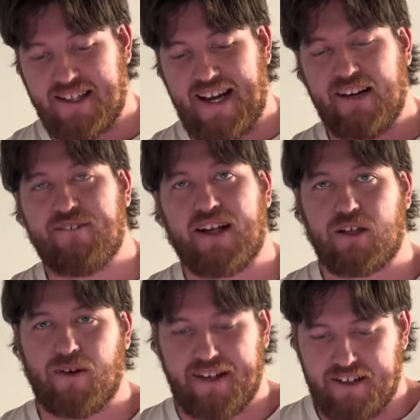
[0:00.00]
and
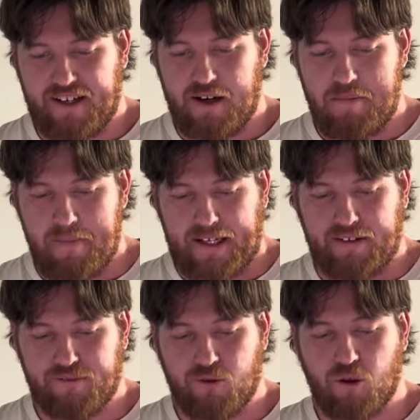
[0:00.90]
evaluated in a
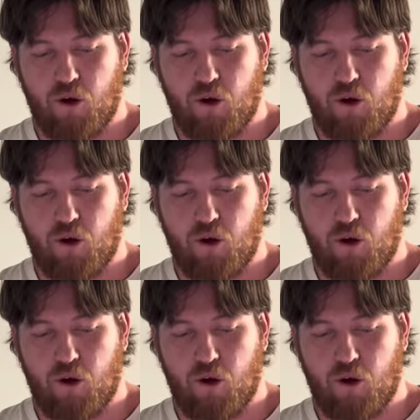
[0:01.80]
meaningful,